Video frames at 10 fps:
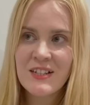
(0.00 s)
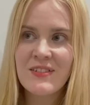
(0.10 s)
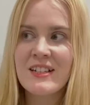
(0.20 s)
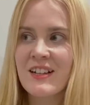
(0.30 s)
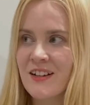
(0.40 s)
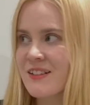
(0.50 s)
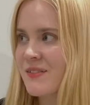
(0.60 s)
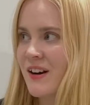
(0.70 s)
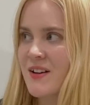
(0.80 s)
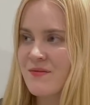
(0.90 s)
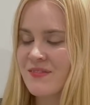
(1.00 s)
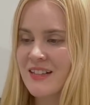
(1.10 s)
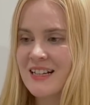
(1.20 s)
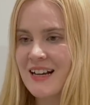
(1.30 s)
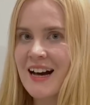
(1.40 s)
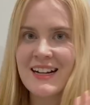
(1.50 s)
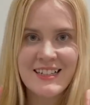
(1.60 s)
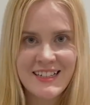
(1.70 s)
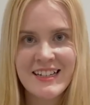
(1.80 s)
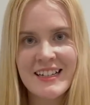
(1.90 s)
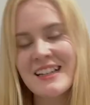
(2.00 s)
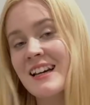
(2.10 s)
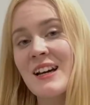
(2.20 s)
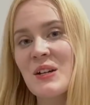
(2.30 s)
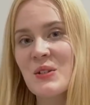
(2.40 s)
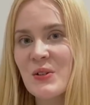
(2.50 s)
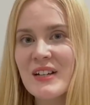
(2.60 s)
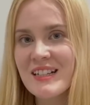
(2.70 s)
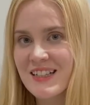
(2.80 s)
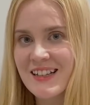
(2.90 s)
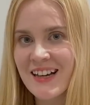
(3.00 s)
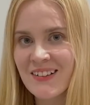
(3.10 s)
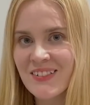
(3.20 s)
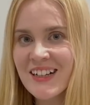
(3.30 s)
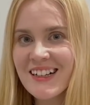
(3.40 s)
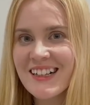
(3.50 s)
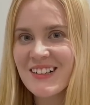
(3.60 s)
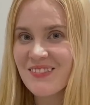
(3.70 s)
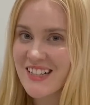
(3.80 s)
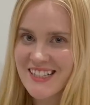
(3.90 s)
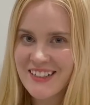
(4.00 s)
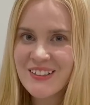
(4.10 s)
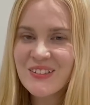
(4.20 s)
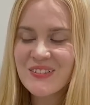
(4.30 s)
video where I'm actually talking to the camera myself.